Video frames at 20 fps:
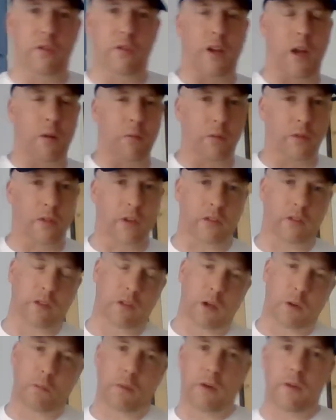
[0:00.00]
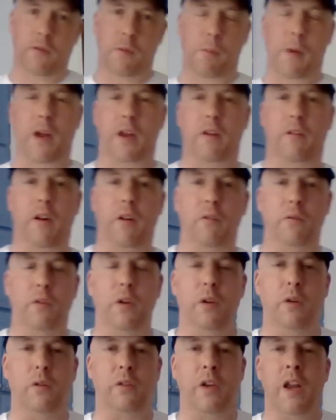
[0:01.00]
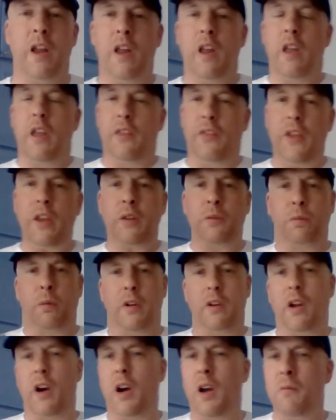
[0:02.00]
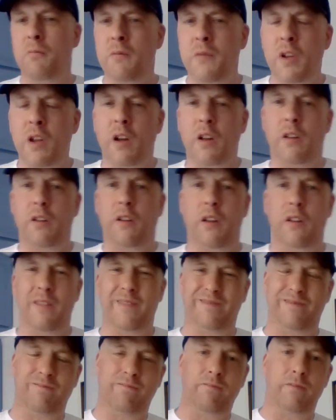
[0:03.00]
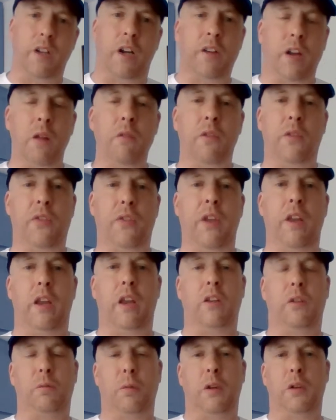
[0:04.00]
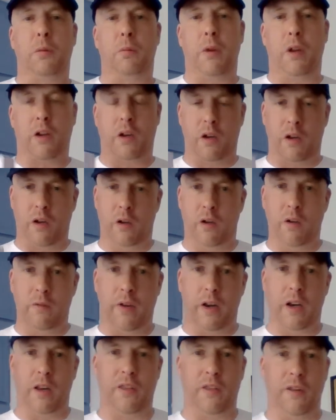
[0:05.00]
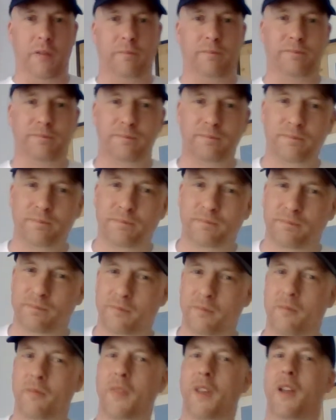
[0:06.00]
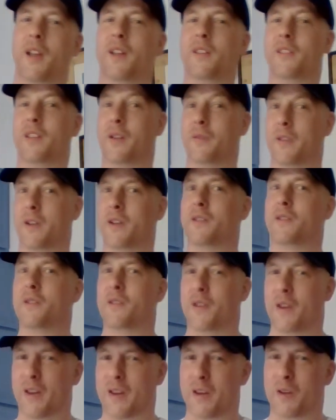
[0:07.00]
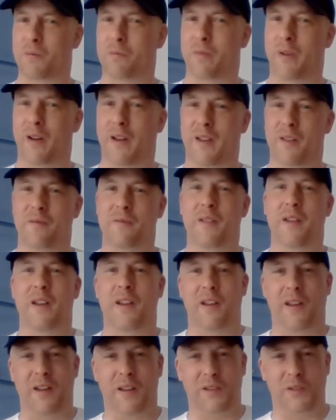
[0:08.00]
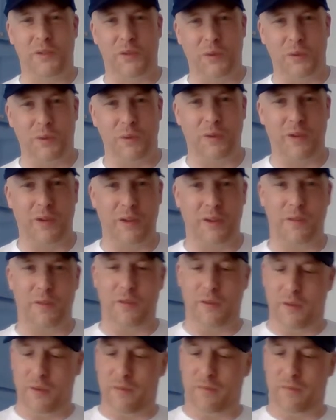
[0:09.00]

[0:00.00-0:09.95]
cap because that's a copy of the Baccarat Rouge. This one I don't think it's supposed to be a clone of anything. Let's have a cheeky spray and talk you through.